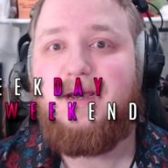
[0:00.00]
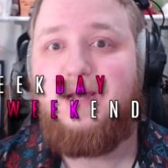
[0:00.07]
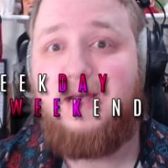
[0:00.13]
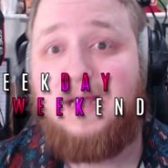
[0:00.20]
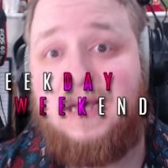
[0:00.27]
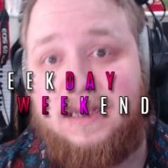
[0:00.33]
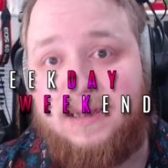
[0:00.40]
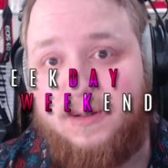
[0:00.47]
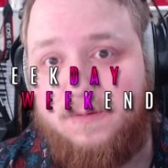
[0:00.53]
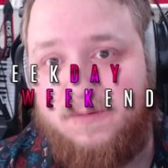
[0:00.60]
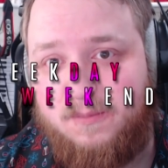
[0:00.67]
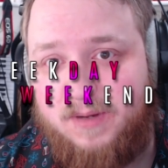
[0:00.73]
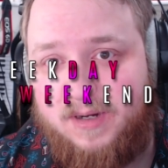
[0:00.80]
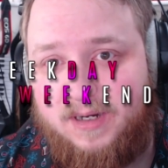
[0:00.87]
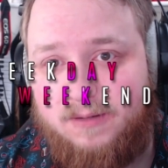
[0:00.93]
Hello
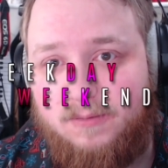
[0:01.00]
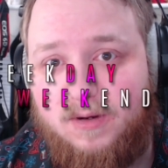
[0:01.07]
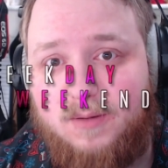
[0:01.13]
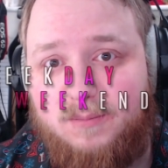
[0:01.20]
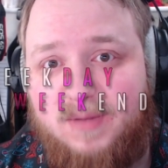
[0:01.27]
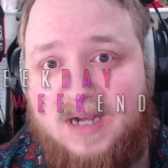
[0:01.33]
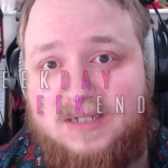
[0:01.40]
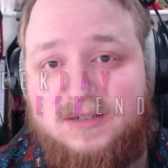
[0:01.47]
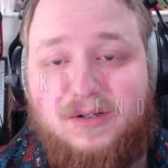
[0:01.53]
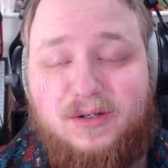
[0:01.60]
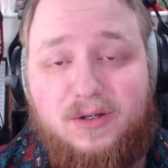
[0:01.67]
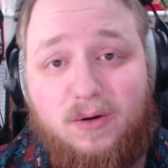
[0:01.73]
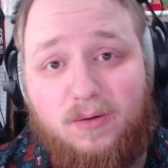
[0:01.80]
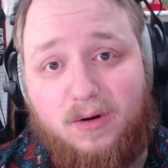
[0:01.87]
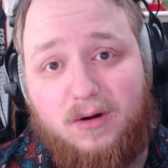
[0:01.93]
everybody, welcome back to
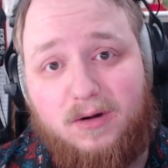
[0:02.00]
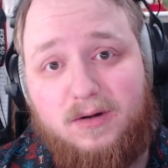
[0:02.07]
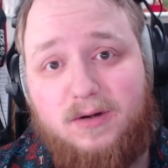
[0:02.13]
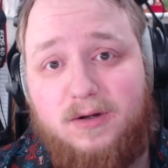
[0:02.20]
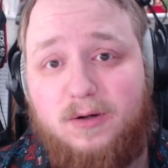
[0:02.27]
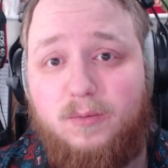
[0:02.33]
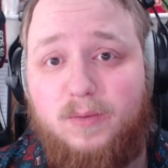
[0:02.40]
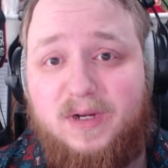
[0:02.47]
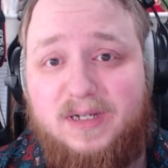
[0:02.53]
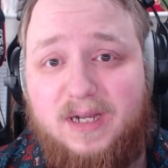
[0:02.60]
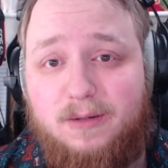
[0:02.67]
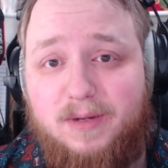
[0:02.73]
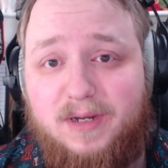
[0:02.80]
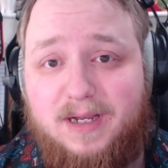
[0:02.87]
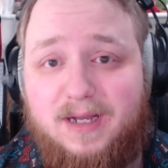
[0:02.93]
your weekday
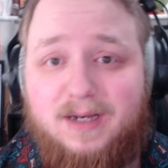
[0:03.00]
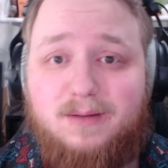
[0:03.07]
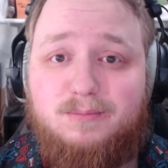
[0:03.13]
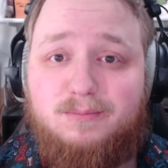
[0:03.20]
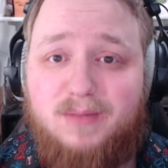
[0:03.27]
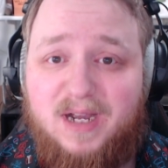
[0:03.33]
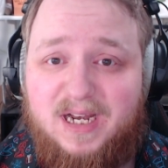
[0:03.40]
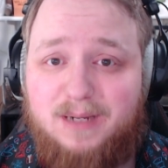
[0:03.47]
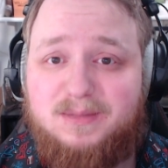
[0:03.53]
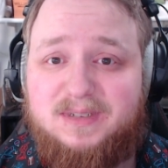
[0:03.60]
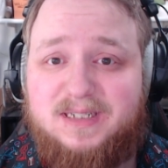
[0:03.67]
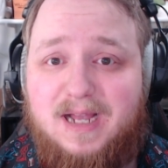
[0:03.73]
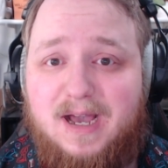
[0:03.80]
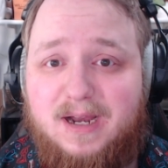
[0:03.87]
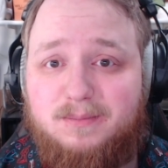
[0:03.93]
weekend. My name
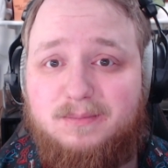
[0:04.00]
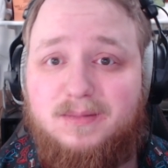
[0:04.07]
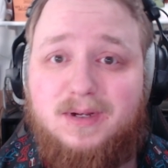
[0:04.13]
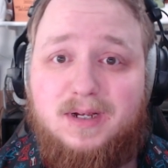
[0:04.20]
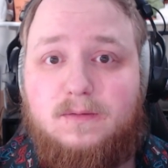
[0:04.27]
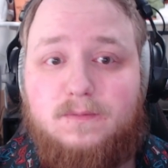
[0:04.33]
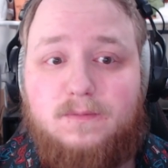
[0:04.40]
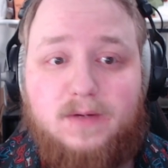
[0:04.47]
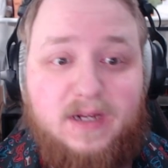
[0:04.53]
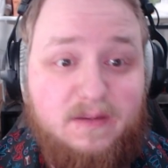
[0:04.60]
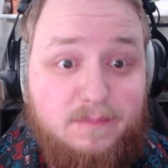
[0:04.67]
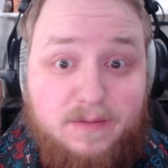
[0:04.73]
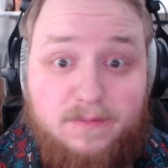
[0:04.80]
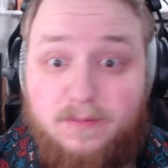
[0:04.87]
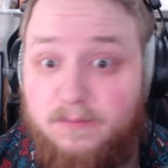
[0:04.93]
is Adam. Forgive
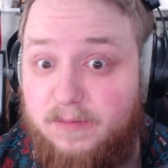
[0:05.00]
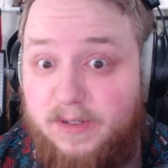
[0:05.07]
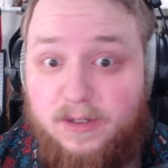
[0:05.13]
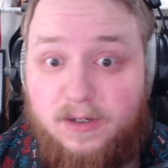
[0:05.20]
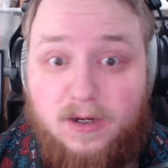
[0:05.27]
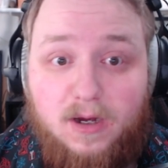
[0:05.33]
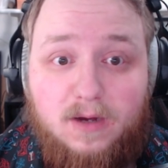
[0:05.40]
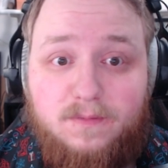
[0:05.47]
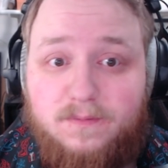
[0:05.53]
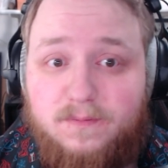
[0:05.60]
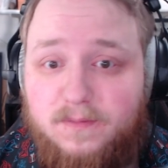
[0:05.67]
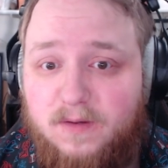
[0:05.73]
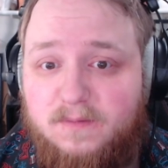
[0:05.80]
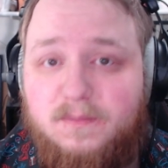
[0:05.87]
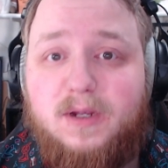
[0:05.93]
me for reading
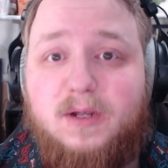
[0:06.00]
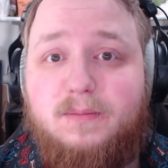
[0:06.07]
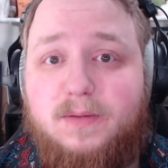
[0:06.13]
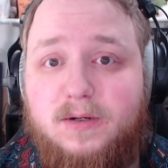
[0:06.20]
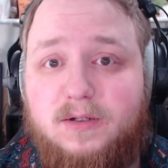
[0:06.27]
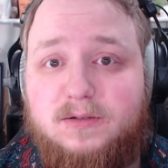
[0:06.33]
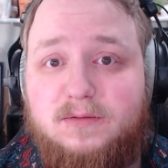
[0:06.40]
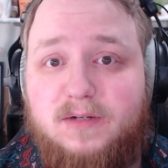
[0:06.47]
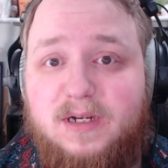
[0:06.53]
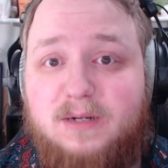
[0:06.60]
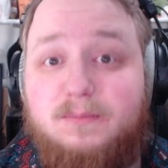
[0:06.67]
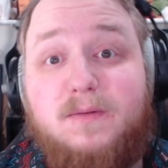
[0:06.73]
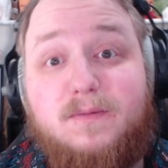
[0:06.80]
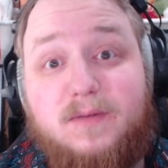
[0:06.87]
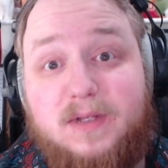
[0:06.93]
off of my computer screen,
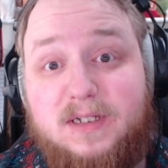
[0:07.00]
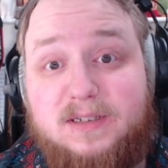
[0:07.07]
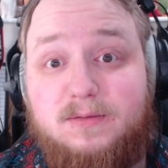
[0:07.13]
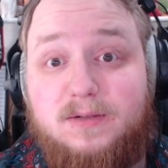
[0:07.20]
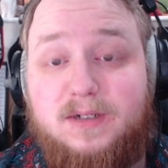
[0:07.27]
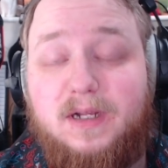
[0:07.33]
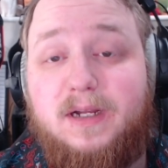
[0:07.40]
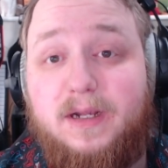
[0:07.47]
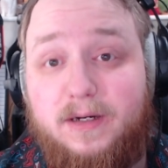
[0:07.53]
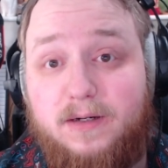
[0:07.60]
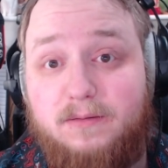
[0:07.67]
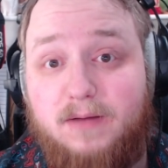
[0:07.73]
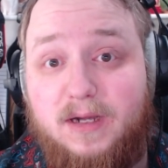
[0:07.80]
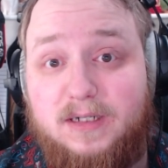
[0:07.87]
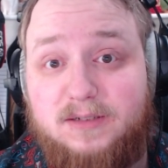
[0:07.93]
but for this one I needed to
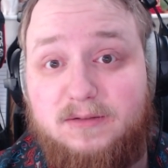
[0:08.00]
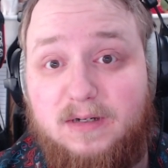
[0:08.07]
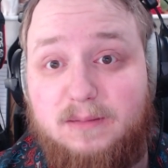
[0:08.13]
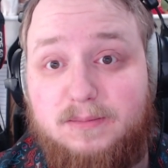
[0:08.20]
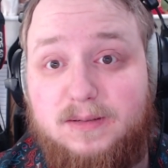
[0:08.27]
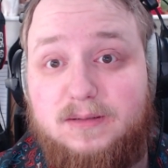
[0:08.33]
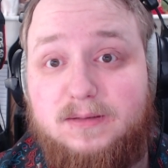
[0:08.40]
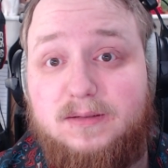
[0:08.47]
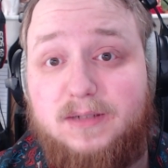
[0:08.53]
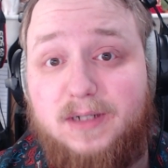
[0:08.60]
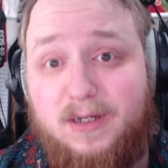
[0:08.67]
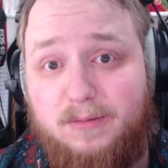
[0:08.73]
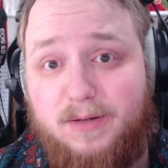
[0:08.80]
write a script. So here we